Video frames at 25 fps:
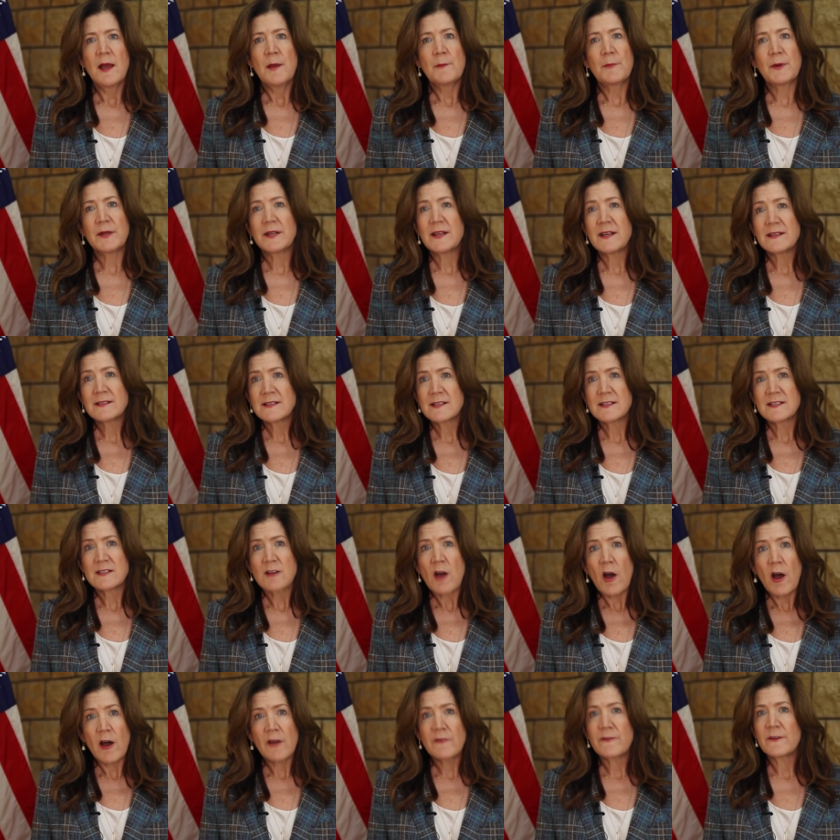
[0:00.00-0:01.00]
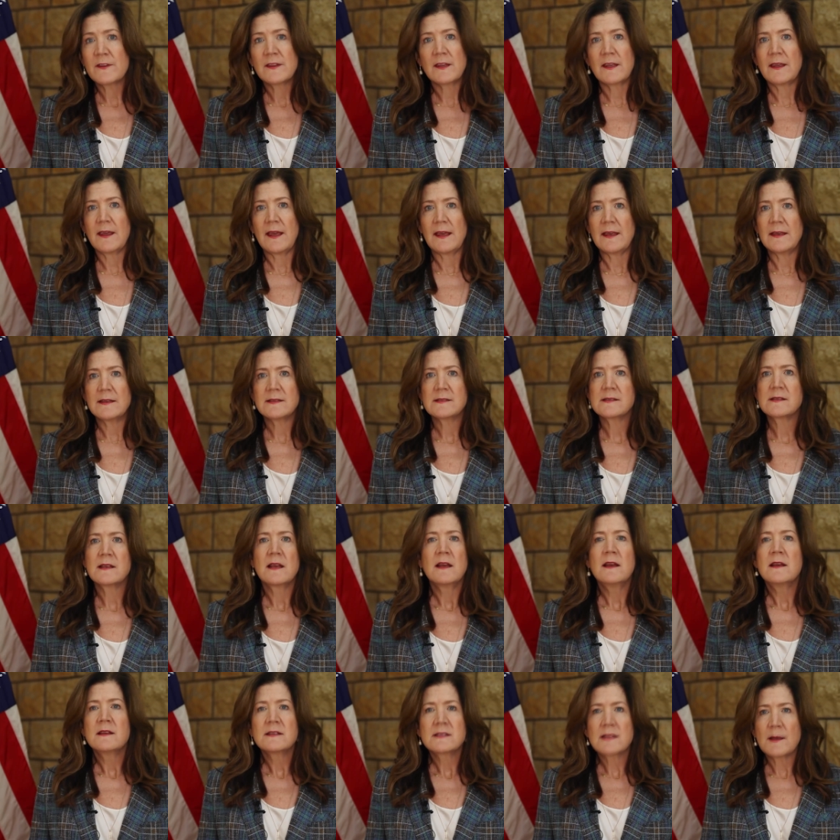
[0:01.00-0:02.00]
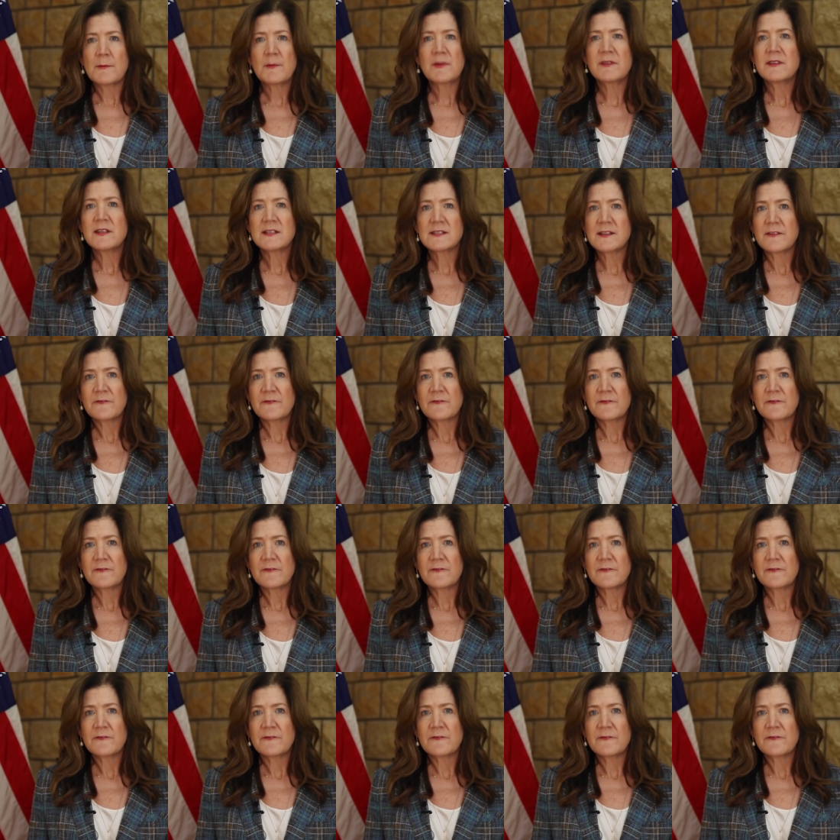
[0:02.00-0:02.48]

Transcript: but as is often the case, some of this